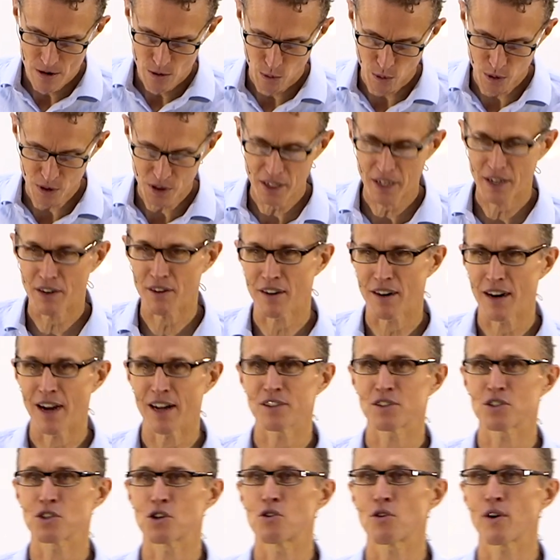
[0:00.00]
We'll see here
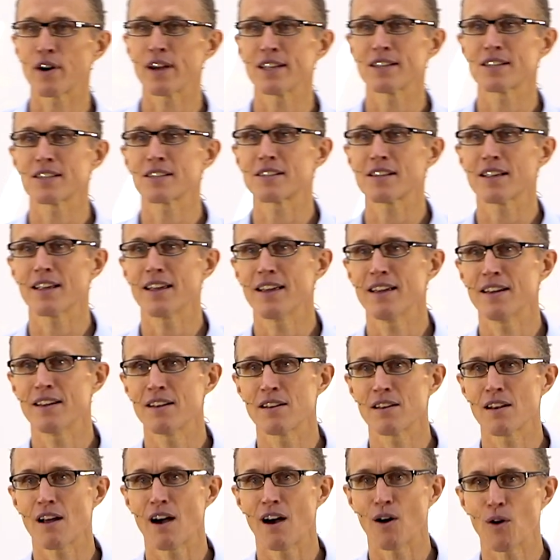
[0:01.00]
God's grace
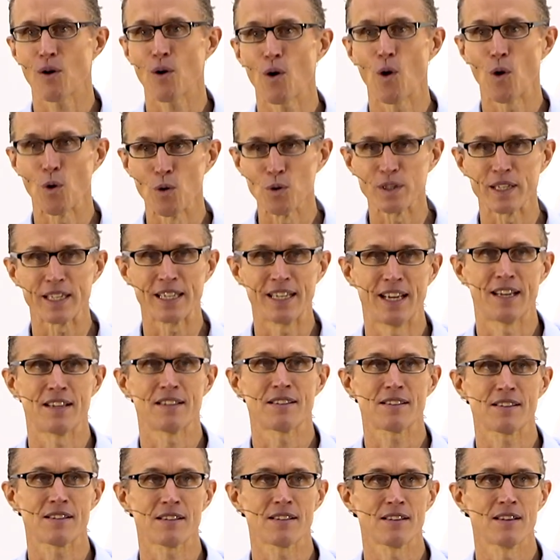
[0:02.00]
in our
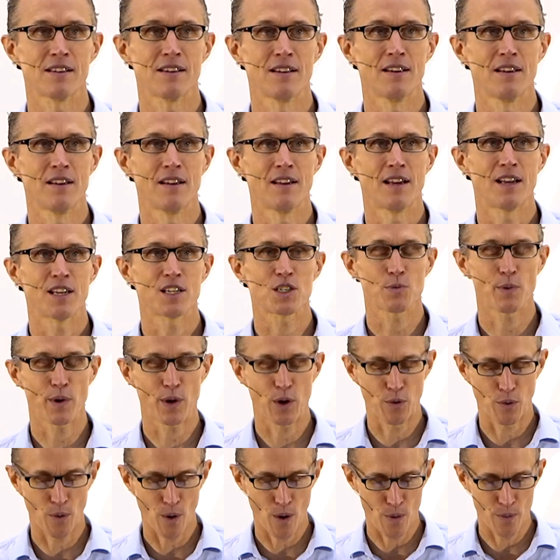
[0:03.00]
holiness as we
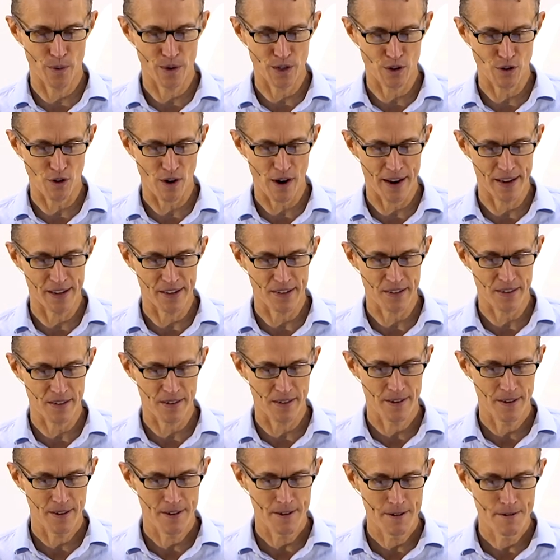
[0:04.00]
grow in
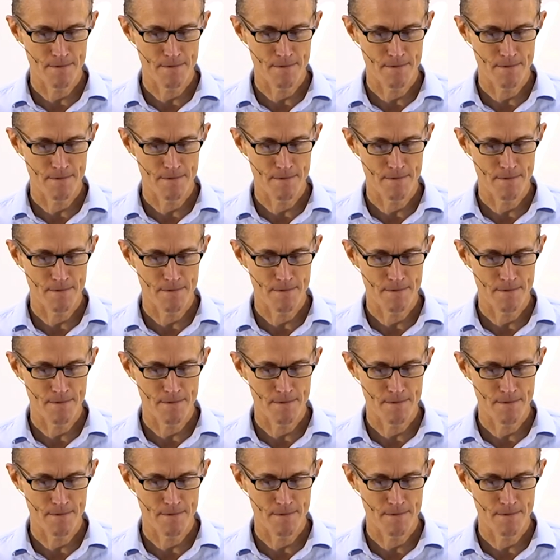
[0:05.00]
Christ.